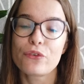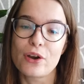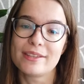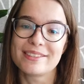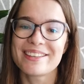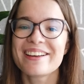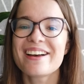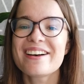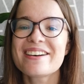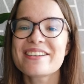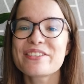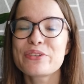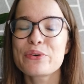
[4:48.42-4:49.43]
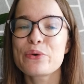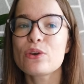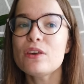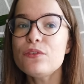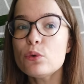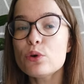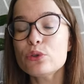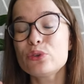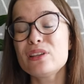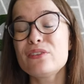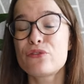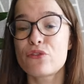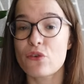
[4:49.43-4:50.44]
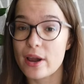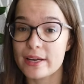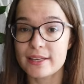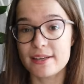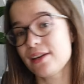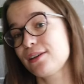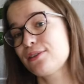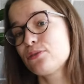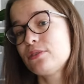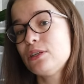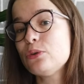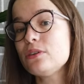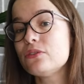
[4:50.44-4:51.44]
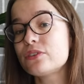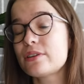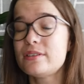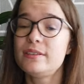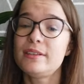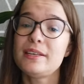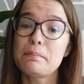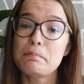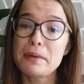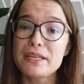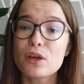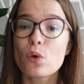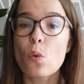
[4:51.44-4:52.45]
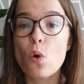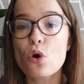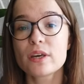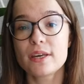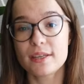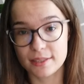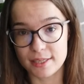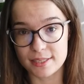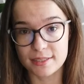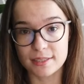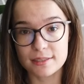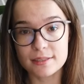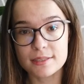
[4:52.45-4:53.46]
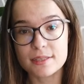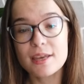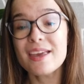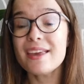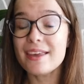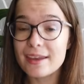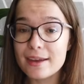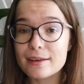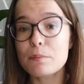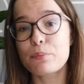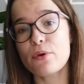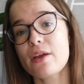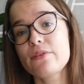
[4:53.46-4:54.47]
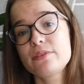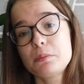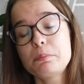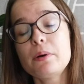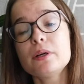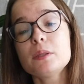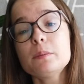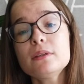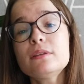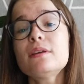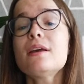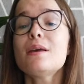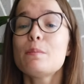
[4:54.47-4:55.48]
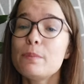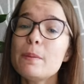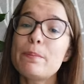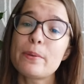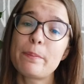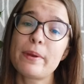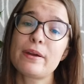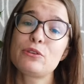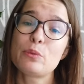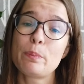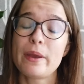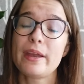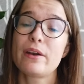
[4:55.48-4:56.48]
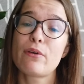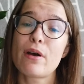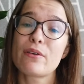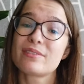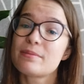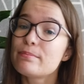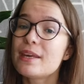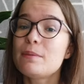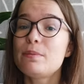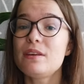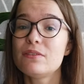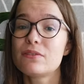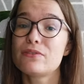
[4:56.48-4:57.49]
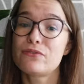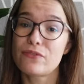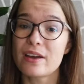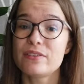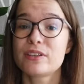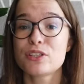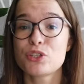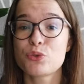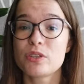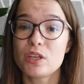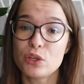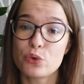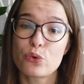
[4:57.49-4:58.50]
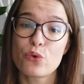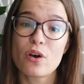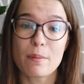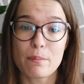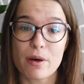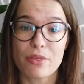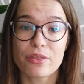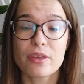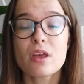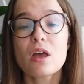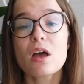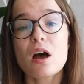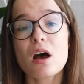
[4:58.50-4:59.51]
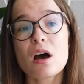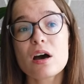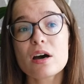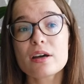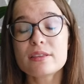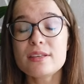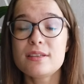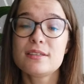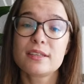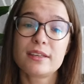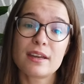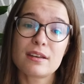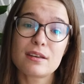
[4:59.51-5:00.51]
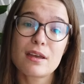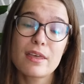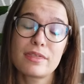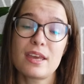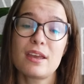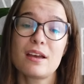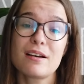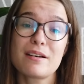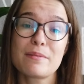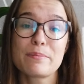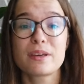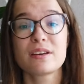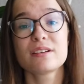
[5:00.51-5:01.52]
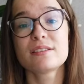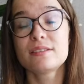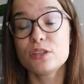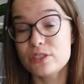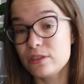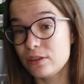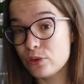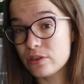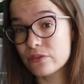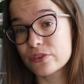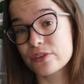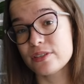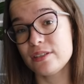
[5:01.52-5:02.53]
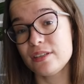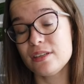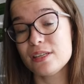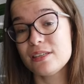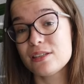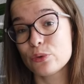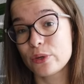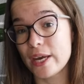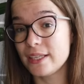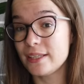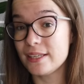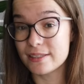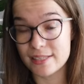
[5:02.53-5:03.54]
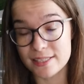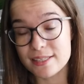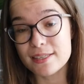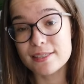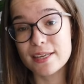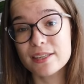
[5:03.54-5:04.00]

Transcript: Rent. So if you want to live right next to the university, meaning walking distance, in a private apartment, be prepared to pay around maybe even 500 euro a month. This is again because the university is located in the city